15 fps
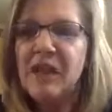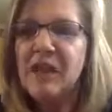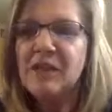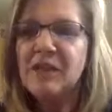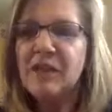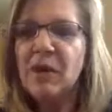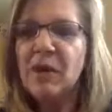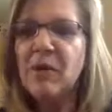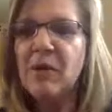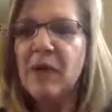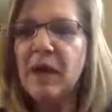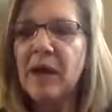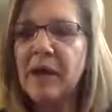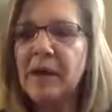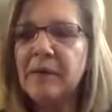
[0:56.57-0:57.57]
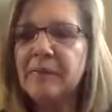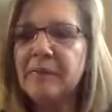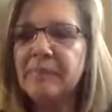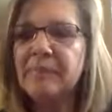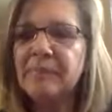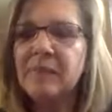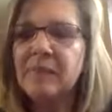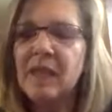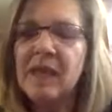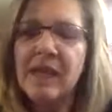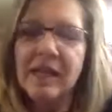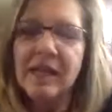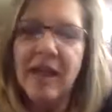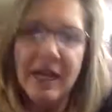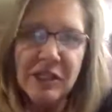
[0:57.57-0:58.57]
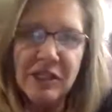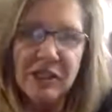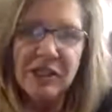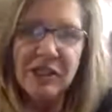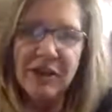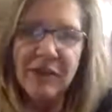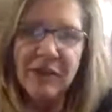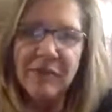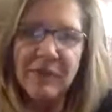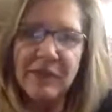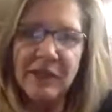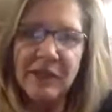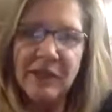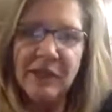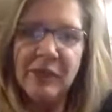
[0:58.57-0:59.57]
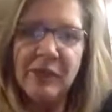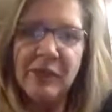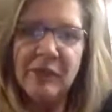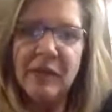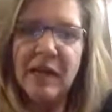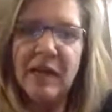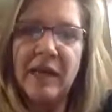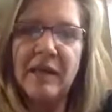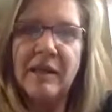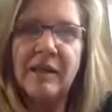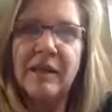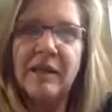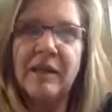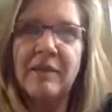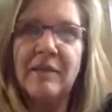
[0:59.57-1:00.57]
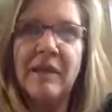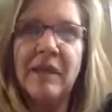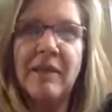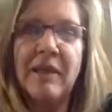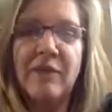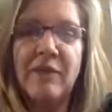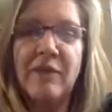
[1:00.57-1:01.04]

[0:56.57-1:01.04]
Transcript: So I'll just start off by telling you that in my life,